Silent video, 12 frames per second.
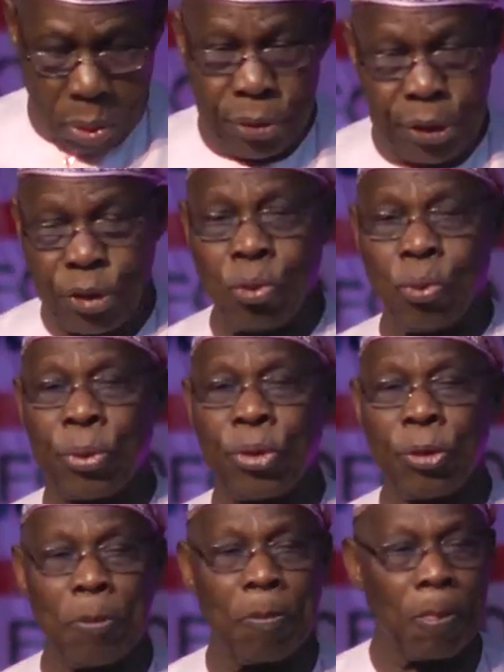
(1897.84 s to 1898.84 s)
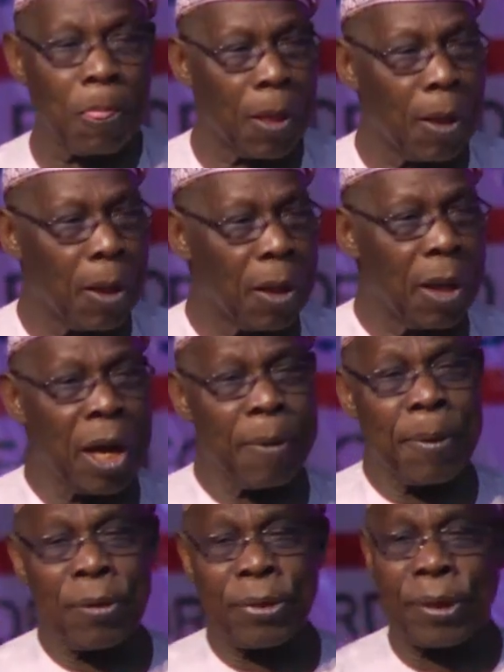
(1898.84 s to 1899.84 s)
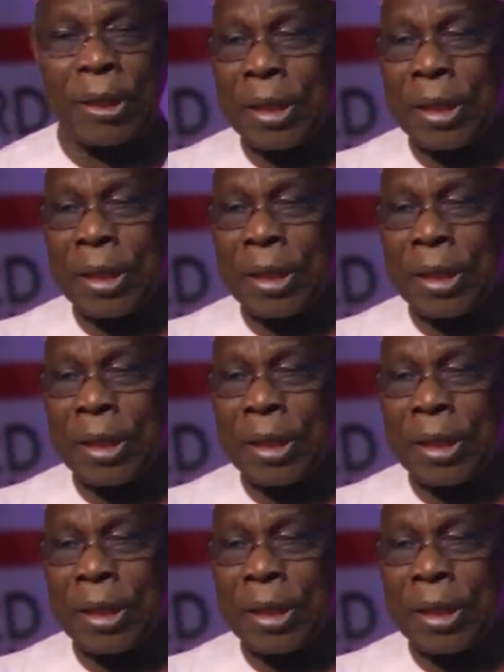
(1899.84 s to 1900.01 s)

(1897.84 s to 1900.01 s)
The youth, about three